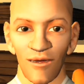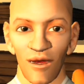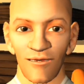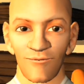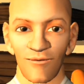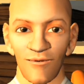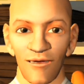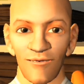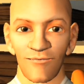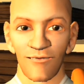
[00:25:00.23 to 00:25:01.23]
ball in front
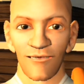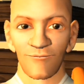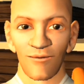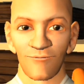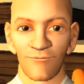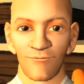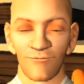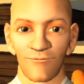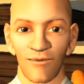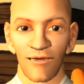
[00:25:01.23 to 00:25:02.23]
of a mirror, the
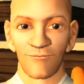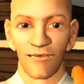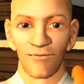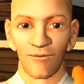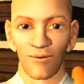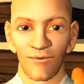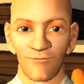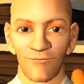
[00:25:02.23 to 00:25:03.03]
mirror reflects red.